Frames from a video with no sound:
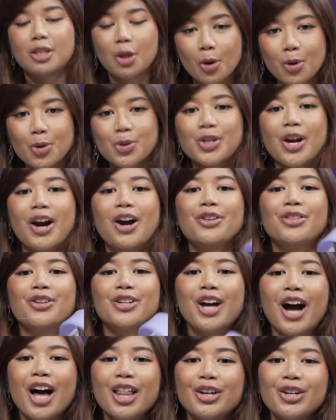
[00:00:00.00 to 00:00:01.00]
those are the
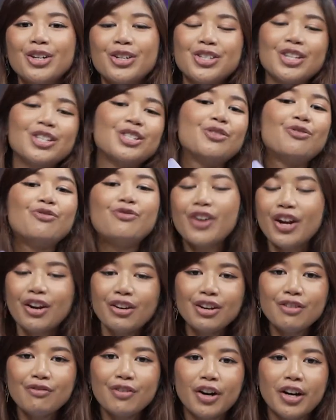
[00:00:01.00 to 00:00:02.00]
colors. It's
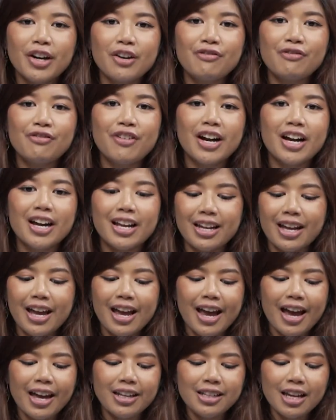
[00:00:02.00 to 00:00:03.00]
very, very fun.
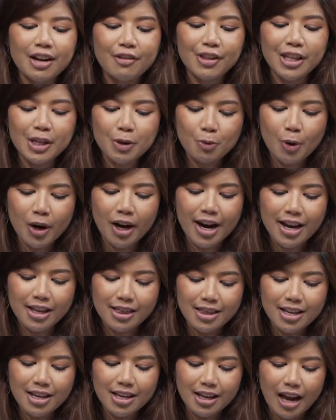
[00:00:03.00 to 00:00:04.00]
And definitely what I
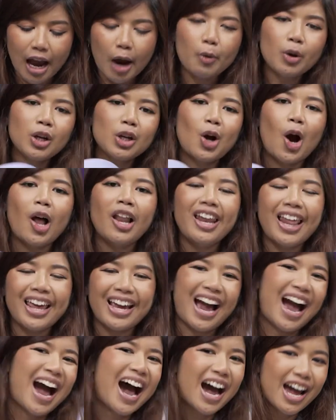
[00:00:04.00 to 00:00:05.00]
think, I wouldn't call it like
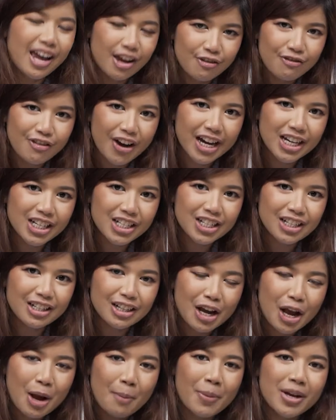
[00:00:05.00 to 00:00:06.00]
high
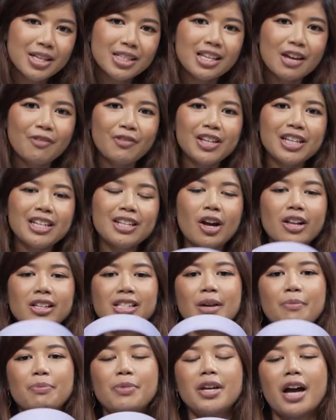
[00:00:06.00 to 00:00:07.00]
fashion, but it's definitely not
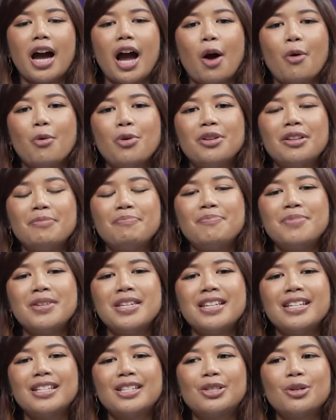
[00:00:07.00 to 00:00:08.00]
something I would
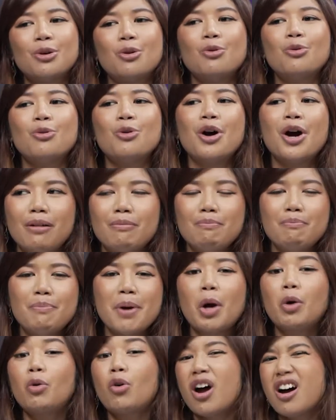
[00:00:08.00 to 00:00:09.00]
be so
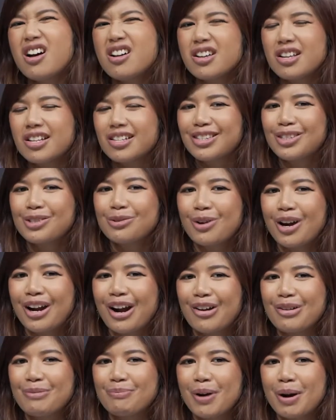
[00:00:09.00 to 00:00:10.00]
embarrassed to wear
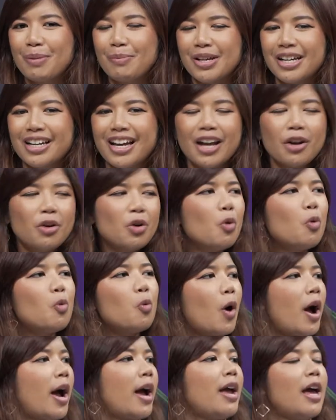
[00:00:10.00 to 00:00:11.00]
out in public. I don't know
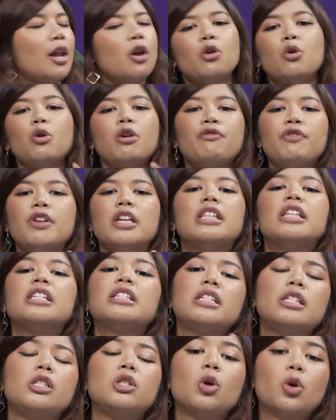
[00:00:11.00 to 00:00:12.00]
why, I don't know if
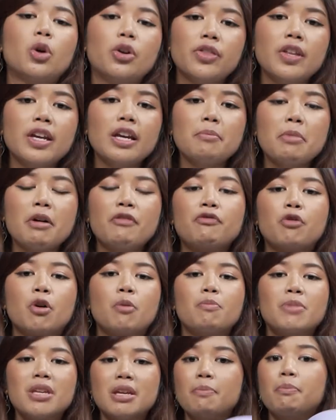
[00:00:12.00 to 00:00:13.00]
this is your thing, but for
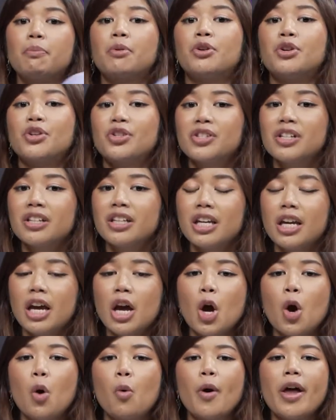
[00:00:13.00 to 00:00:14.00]
me personally,
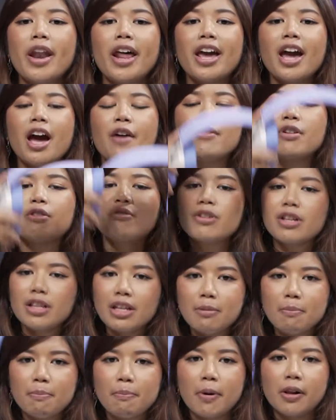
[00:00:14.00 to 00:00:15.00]
when I have a
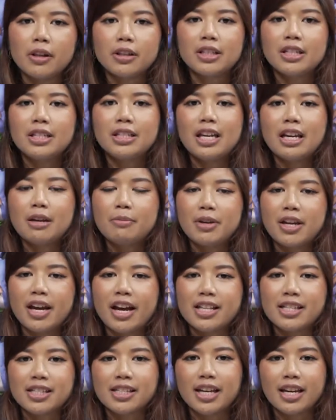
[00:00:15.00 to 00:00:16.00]
really bulky gaming
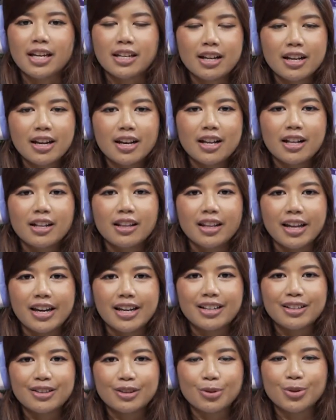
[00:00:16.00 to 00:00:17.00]
headset,
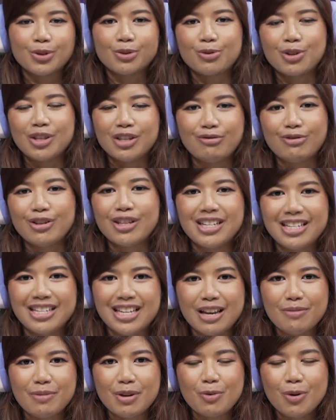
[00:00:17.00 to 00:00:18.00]
like those really, really
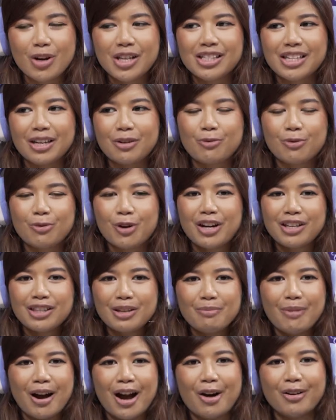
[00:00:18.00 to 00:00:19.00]
gaming ones, like wearing
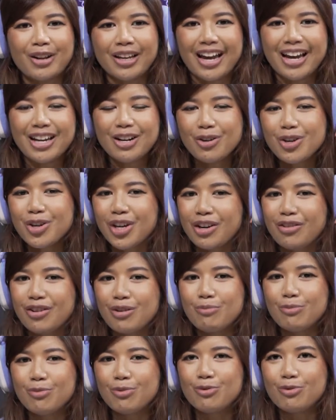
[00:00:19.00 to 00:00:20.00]
them out, like I know you can
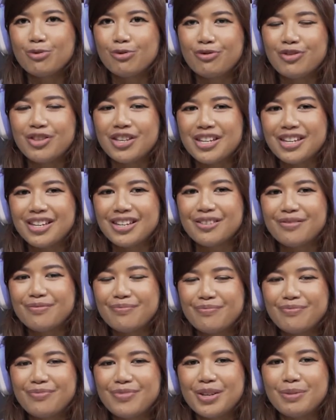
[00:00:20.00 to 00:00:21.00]
remove the
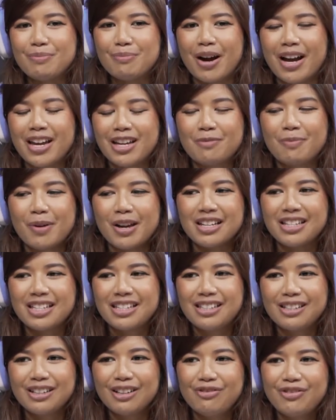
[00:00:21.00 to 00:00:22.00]
mic, but it
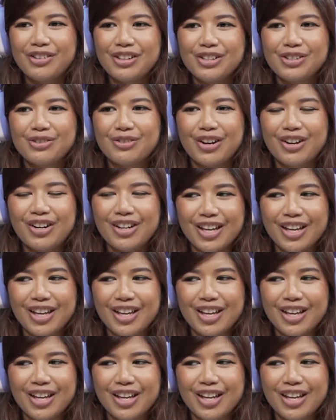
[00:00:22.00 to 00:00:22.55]
still feels very